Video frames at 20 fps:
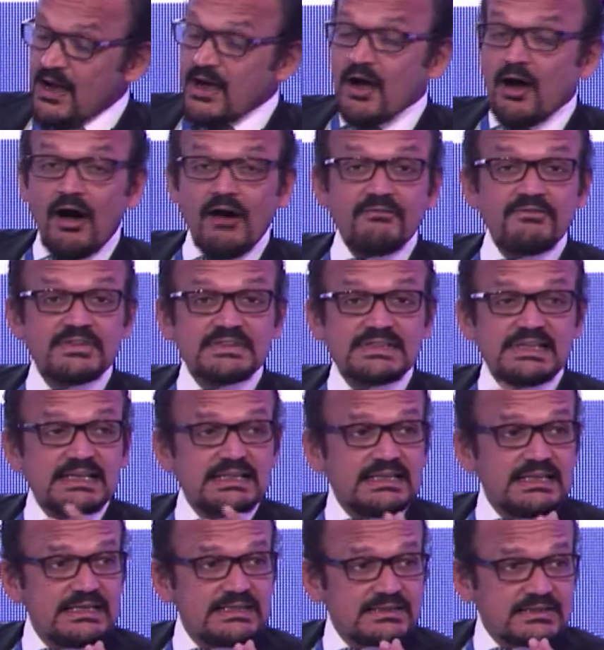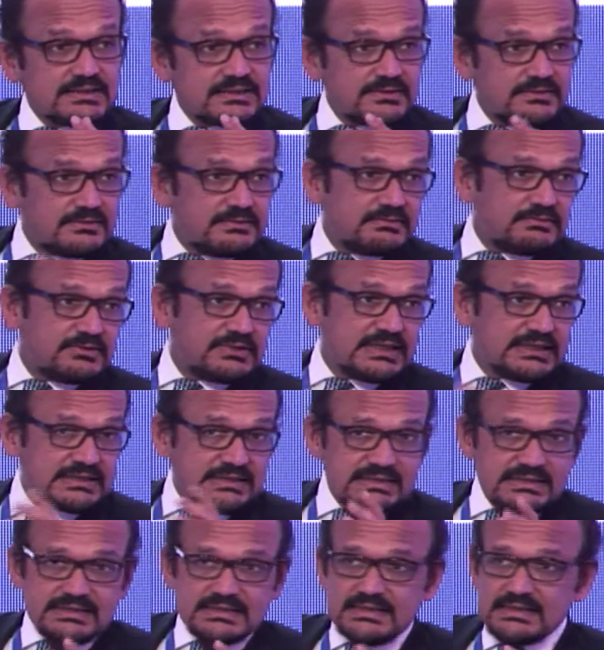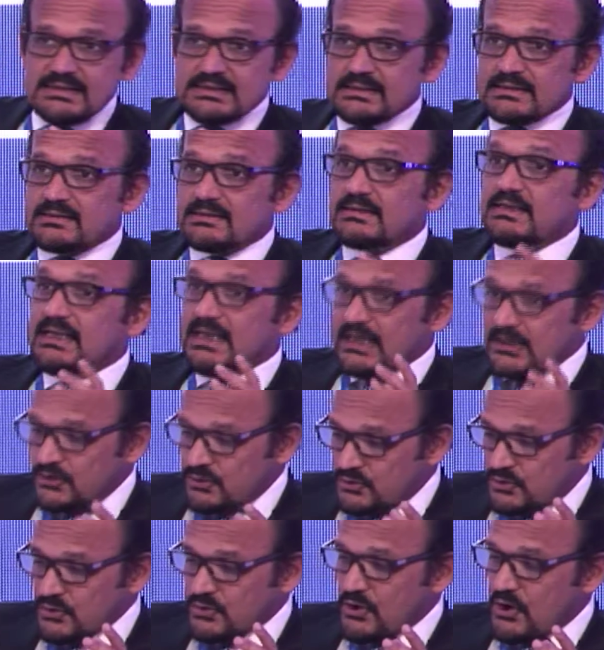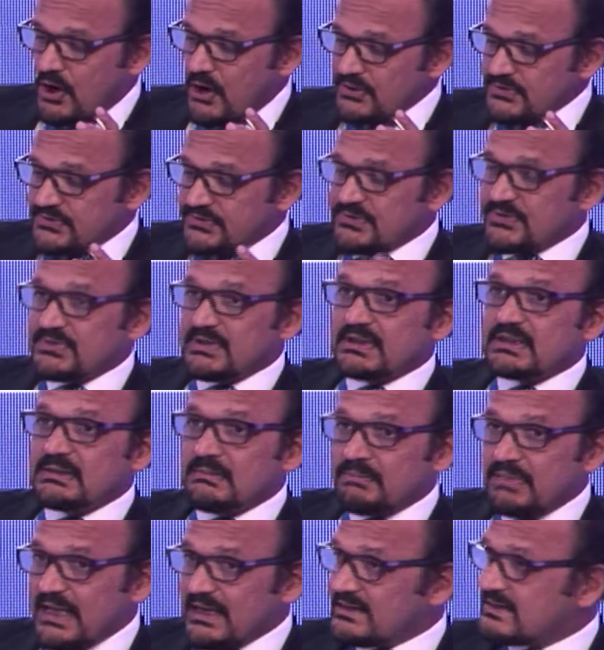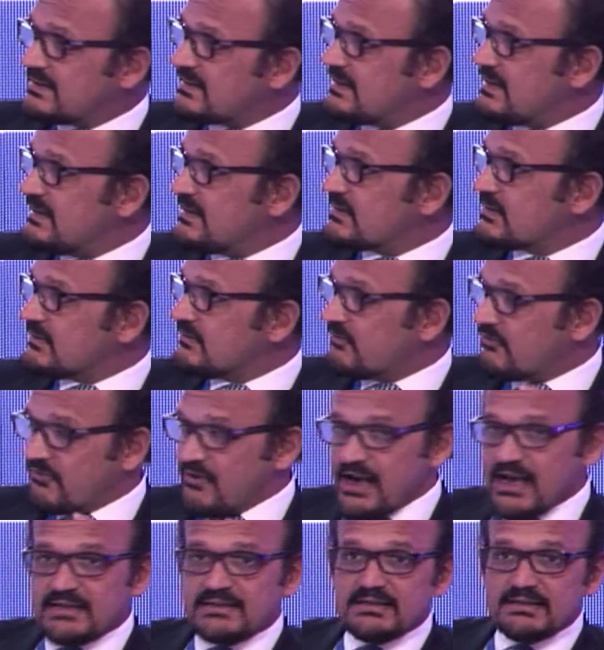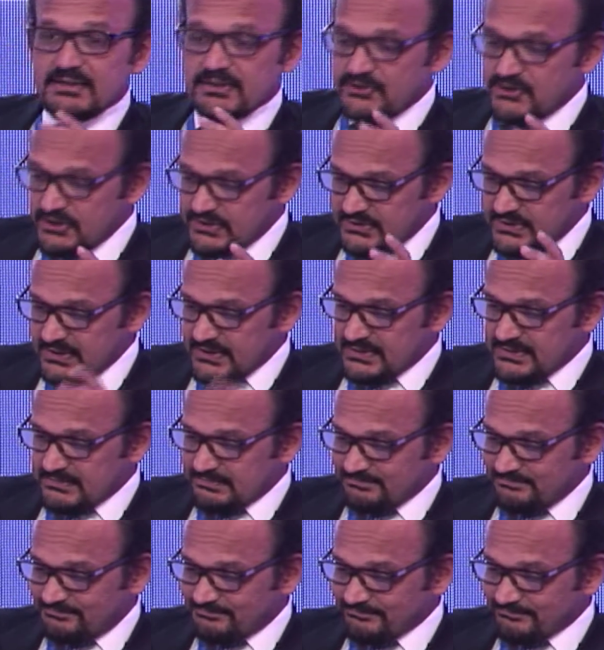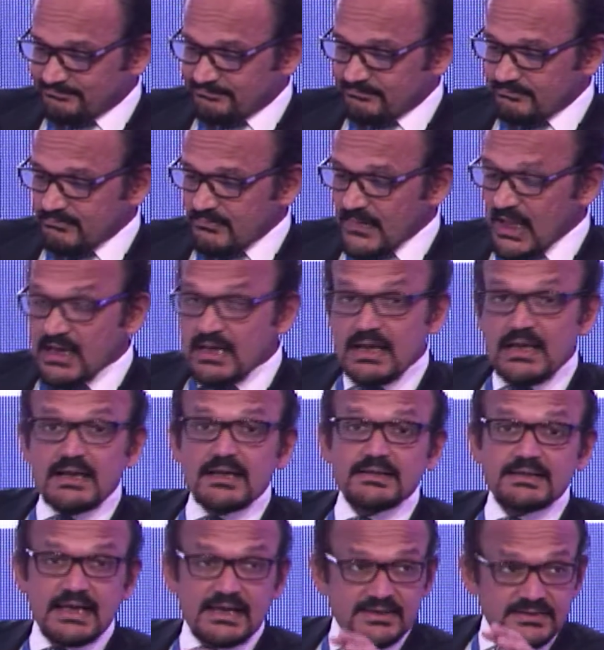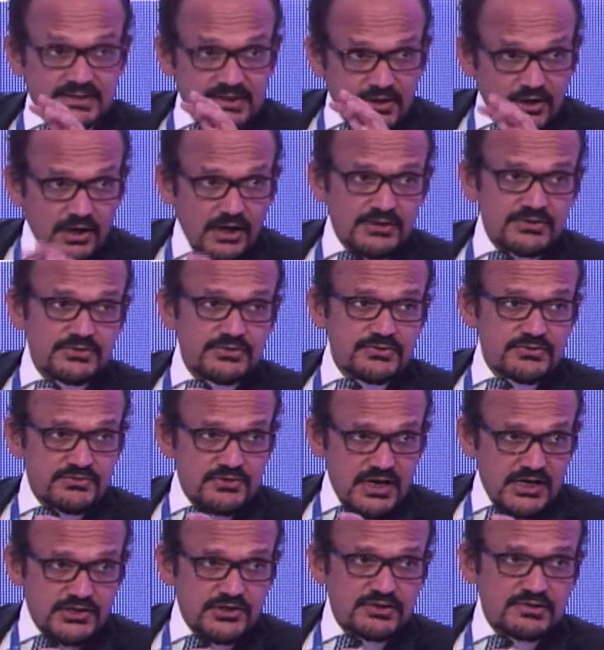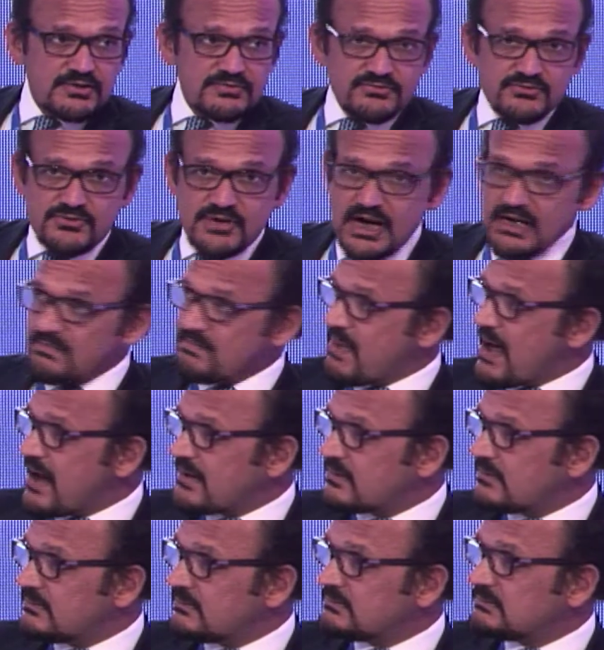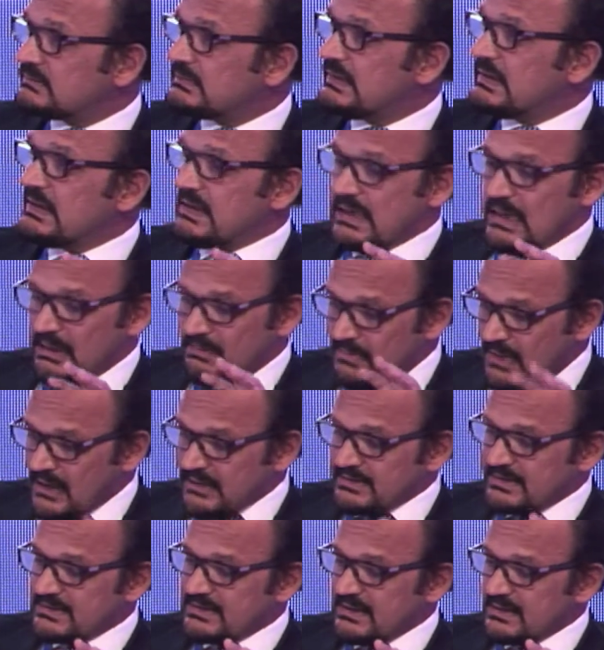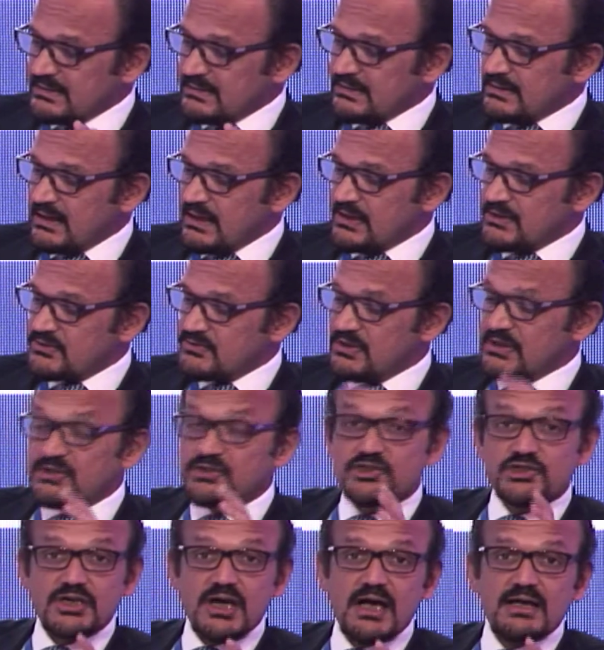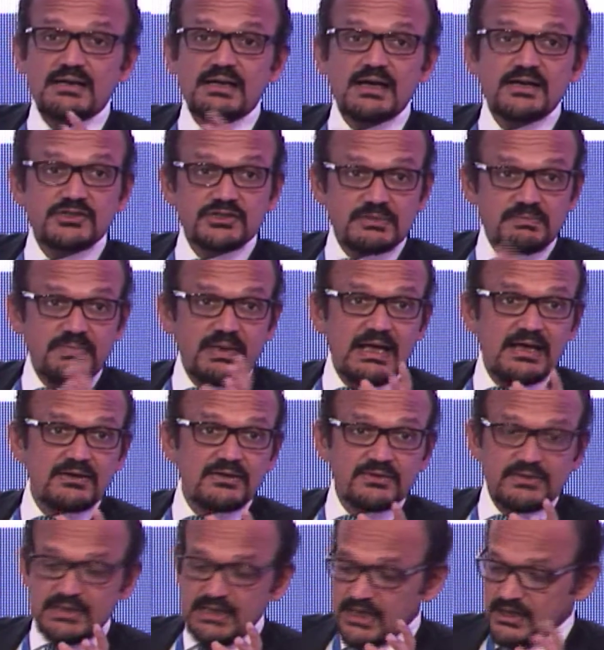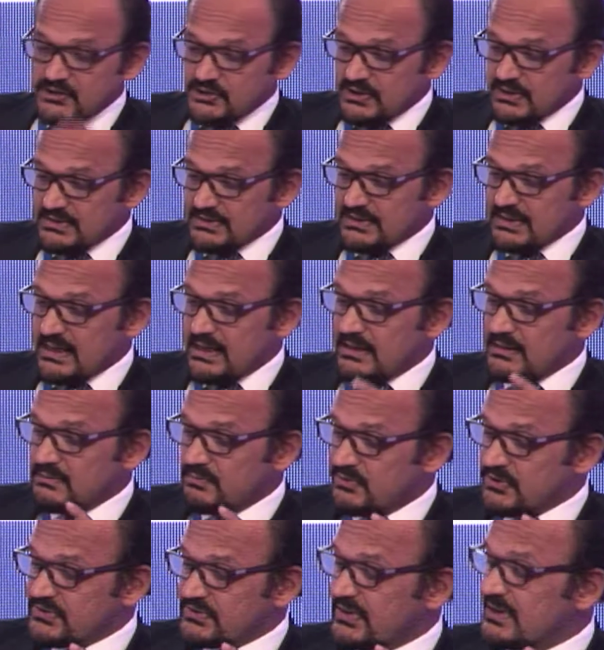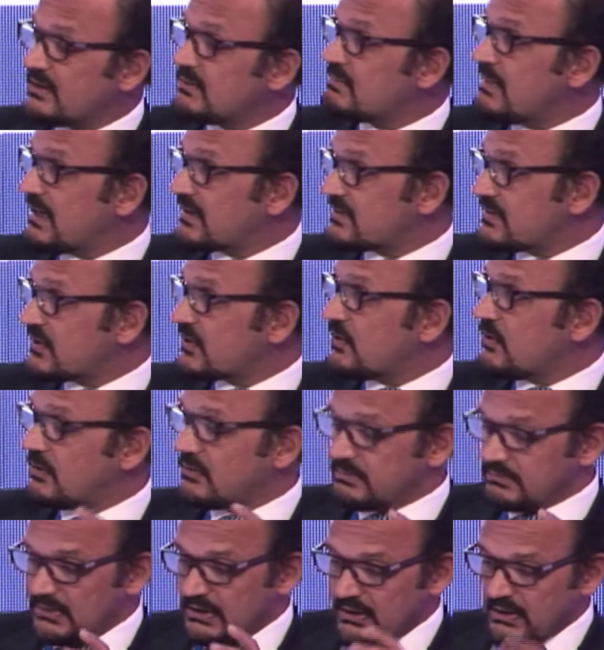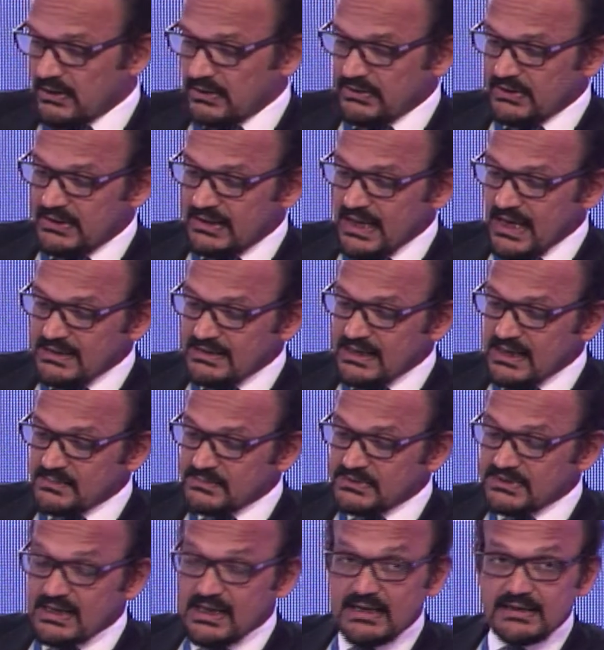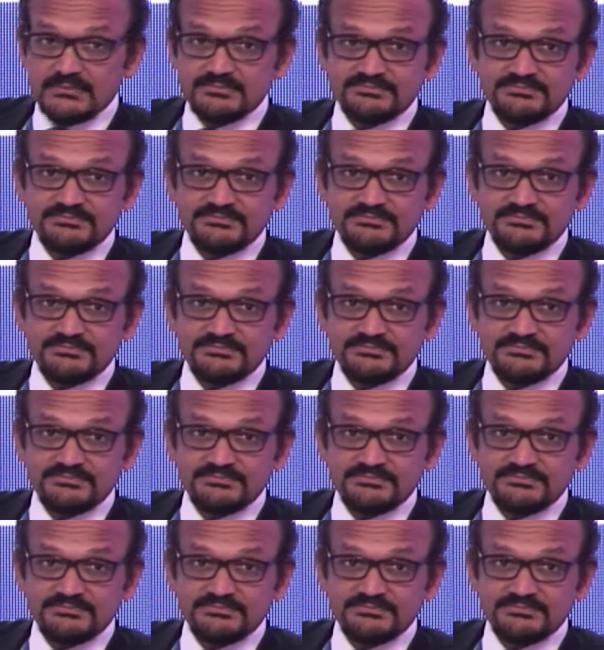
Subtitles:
Obviously, these distances lead to costs and complexities in freight and logistics. There is a concentration of trade pattern amongst certain countries, China and Japan on the Asia side, Brazil, Mexico on the LATAM side.